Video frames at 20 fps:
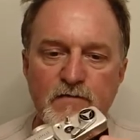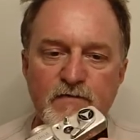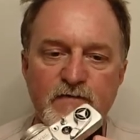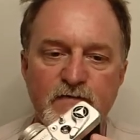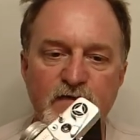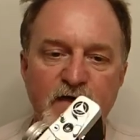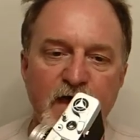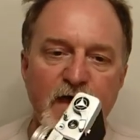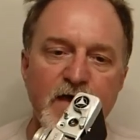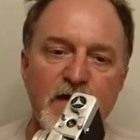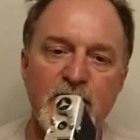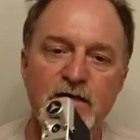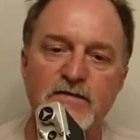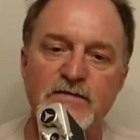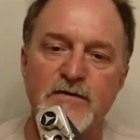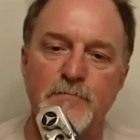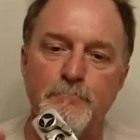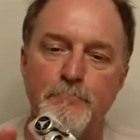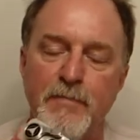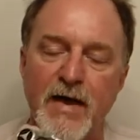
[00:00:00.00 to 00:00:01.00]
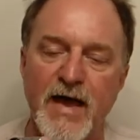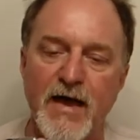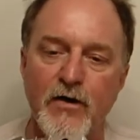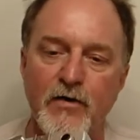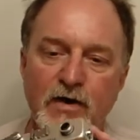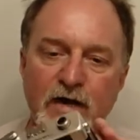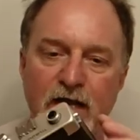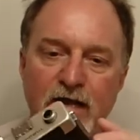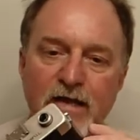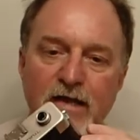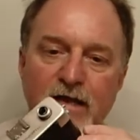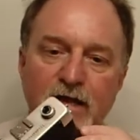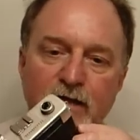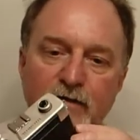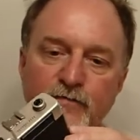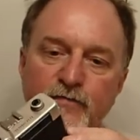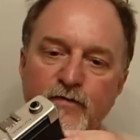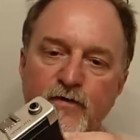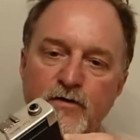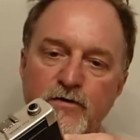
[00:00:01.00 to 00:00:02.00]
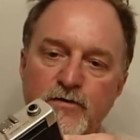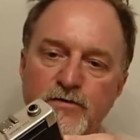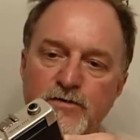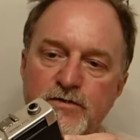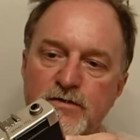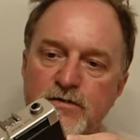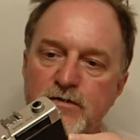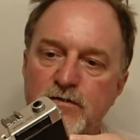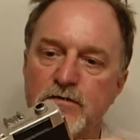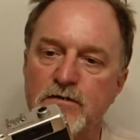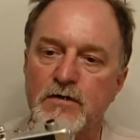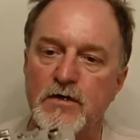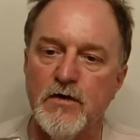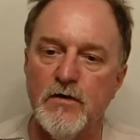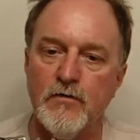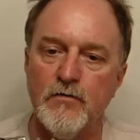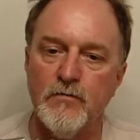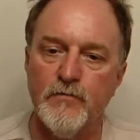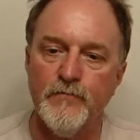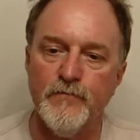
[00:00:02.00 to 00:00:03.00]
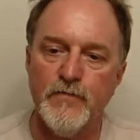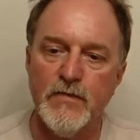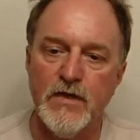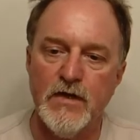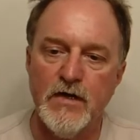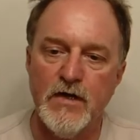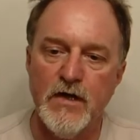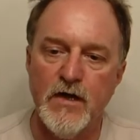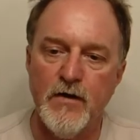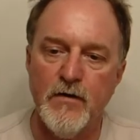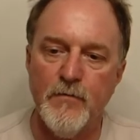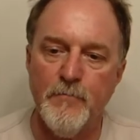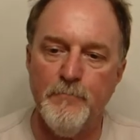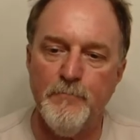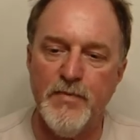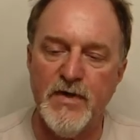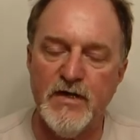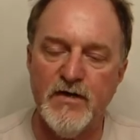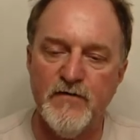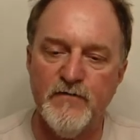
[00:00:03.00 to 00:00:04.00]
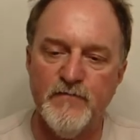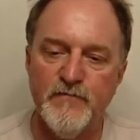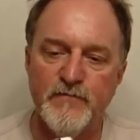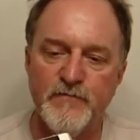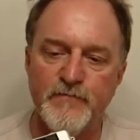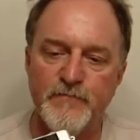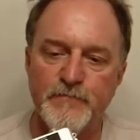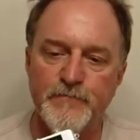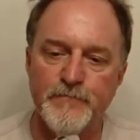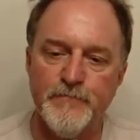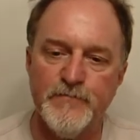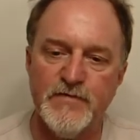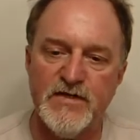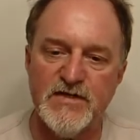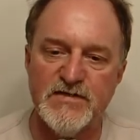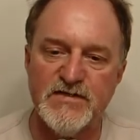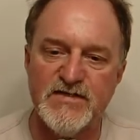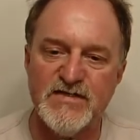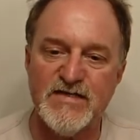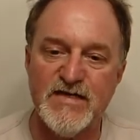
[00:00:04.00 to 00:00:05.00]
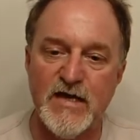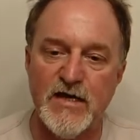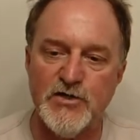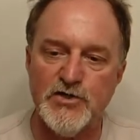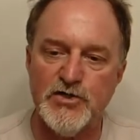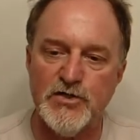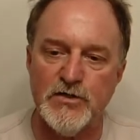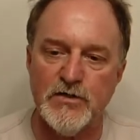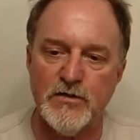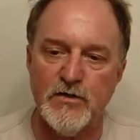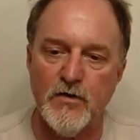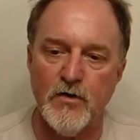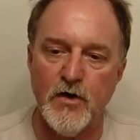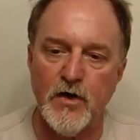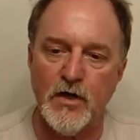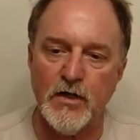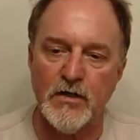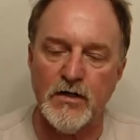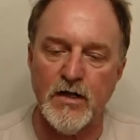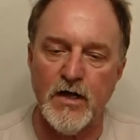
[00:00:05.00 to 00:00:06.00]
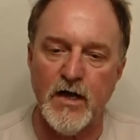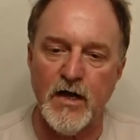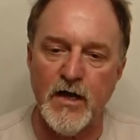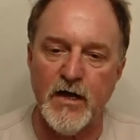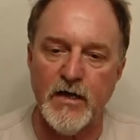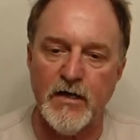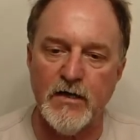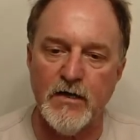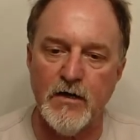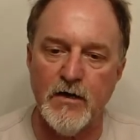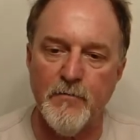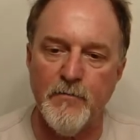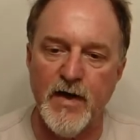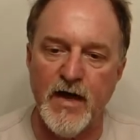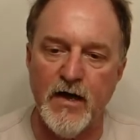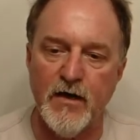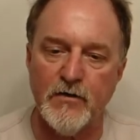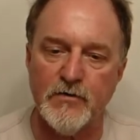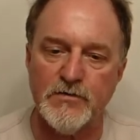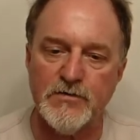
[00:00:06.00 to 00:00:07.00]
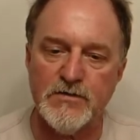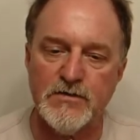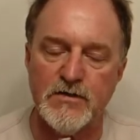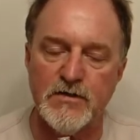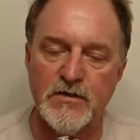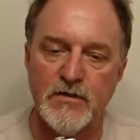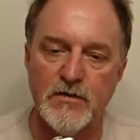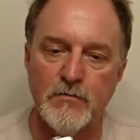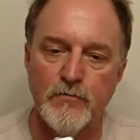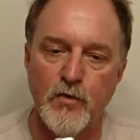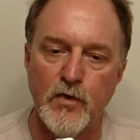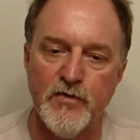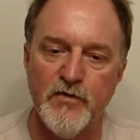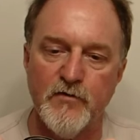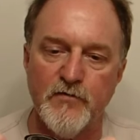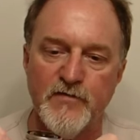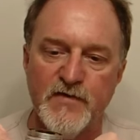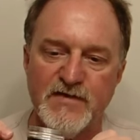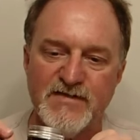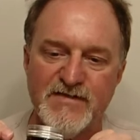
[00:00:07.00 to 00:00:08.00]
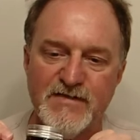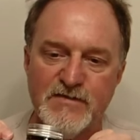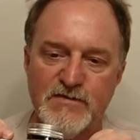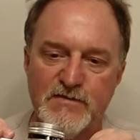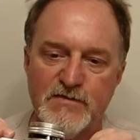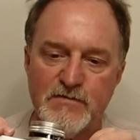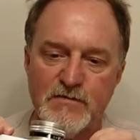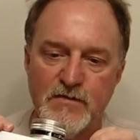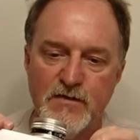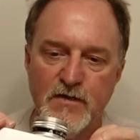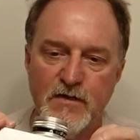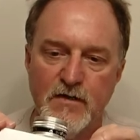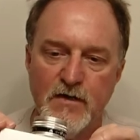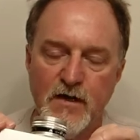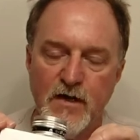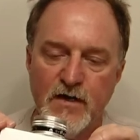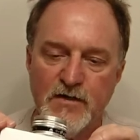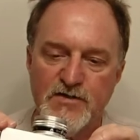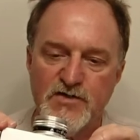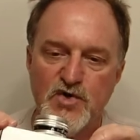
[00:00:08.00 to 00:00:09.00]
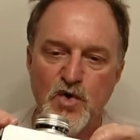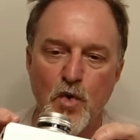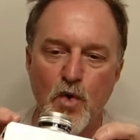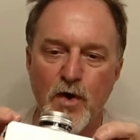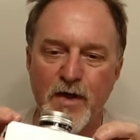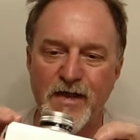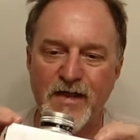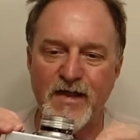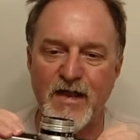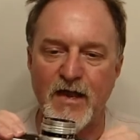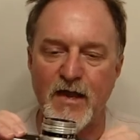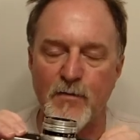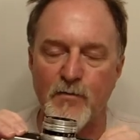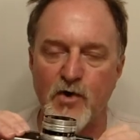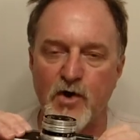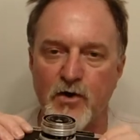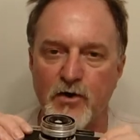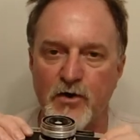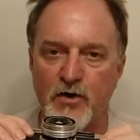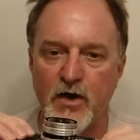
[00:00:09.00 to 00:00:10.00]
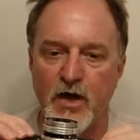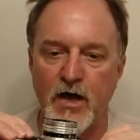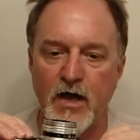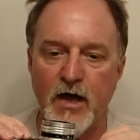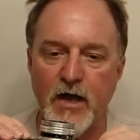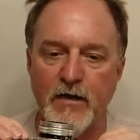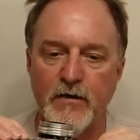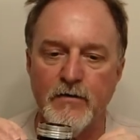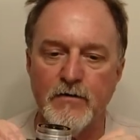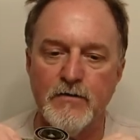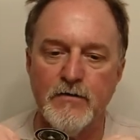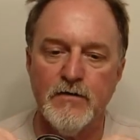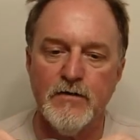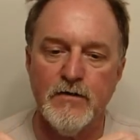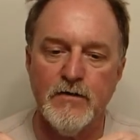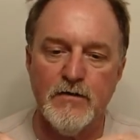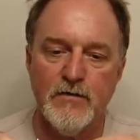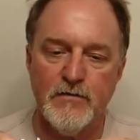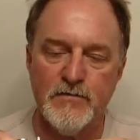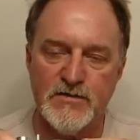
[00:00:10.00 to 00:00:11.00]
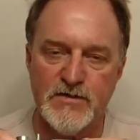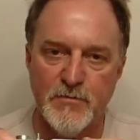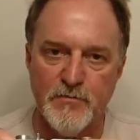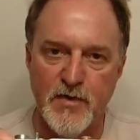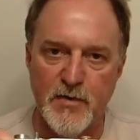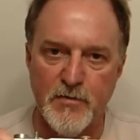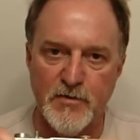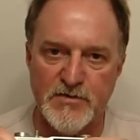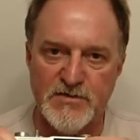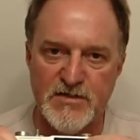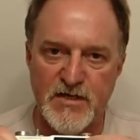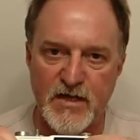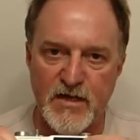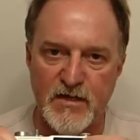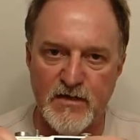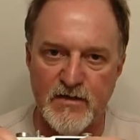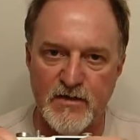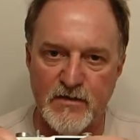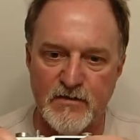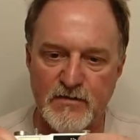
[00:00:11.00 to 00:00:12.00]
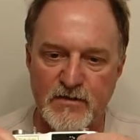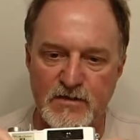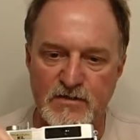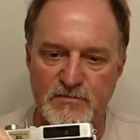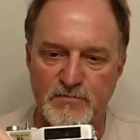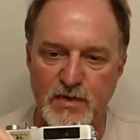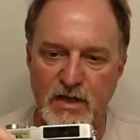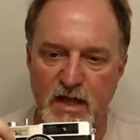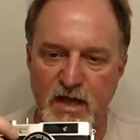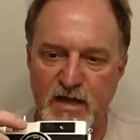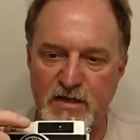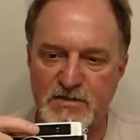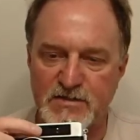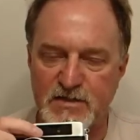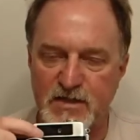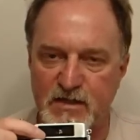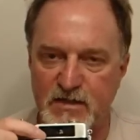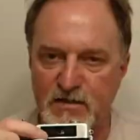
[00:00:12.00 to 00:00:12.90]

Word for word: That is about it. There's, you know, a bit of discussion online about uh, whether this is a toy camera or not. Some people say that this plastic